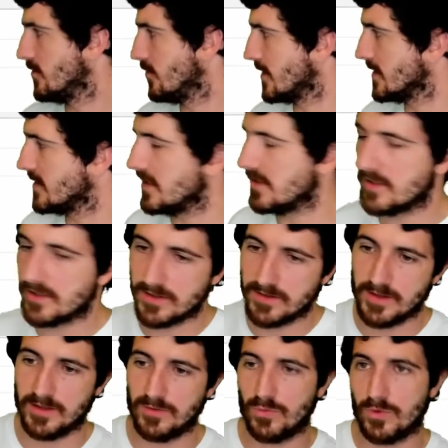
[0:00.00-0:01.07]
you can see there
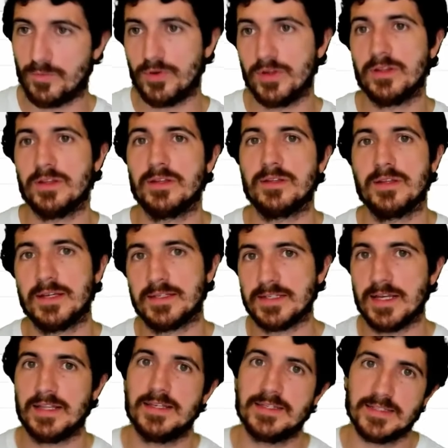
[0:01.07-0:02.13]
that we're printing
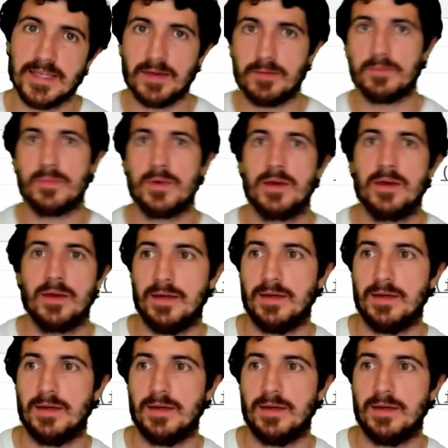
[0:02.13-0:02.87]
exactly the same,